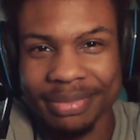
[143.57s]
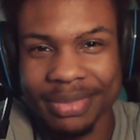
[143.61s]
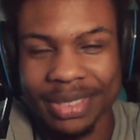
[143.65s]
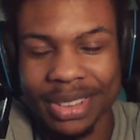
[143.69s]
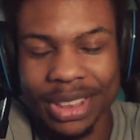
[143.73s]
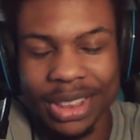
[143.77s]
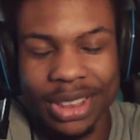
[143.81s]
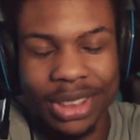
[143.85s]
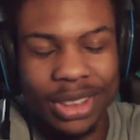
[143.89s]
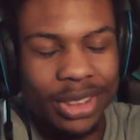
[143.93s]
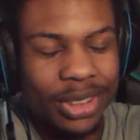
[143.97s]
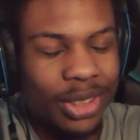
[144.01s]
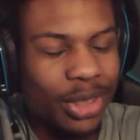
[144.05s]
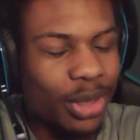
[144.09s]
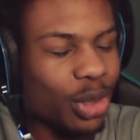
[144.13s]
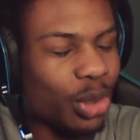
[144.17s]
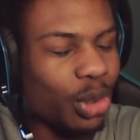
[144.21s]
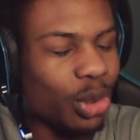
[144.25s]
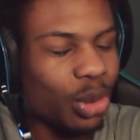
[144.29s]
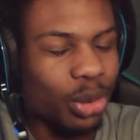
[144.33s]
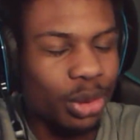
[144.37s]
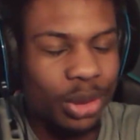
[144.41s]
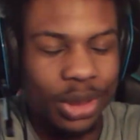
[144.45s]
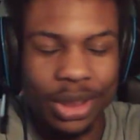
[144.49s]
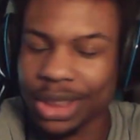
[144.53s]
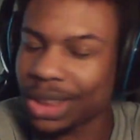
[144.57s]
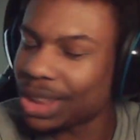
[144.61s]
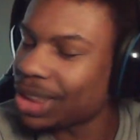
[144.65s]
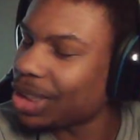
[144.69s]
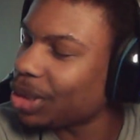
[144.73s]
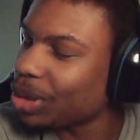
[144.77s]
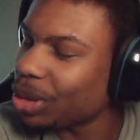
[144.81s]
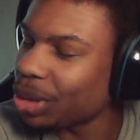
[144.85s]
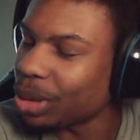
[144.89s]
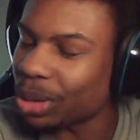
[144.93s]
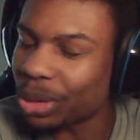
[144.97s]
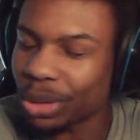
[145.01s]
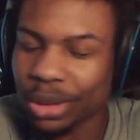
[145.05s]
so
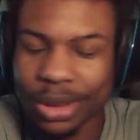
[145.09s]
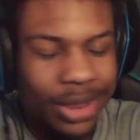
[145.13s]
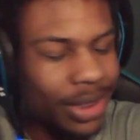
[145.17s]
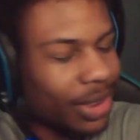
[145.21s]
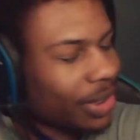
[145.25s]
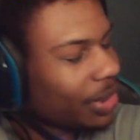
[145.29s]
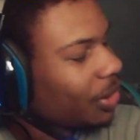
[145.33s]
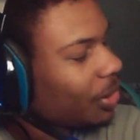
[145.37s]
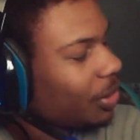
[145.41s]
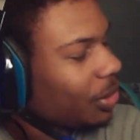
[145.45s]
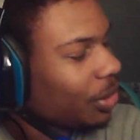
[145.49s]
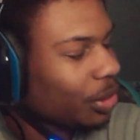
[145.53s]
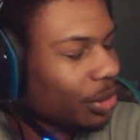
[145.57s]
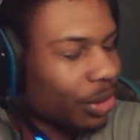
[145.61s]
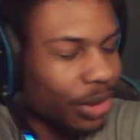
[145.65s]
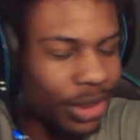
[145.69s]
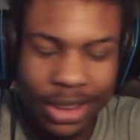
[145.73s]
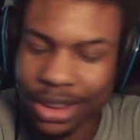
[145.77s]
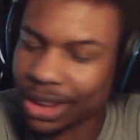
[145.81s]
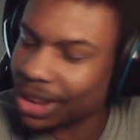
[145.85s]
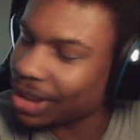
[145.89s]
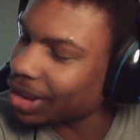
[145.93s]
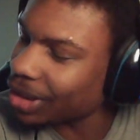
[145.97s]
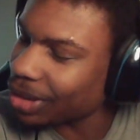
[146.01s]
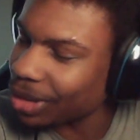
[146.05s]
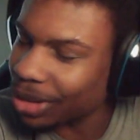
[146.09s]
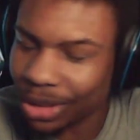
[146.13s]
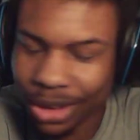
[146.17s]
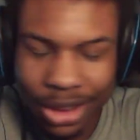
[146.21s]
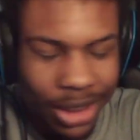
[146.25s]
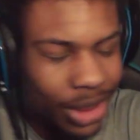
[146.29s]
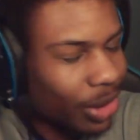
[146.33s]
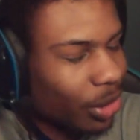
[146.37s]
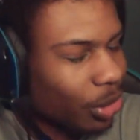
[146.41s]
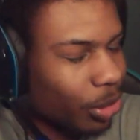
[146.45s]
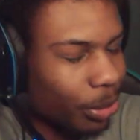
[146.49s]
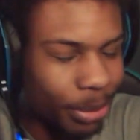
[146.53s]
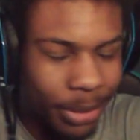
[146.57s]
so so so
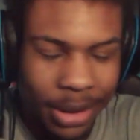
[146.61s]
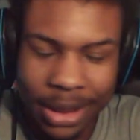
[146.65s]
so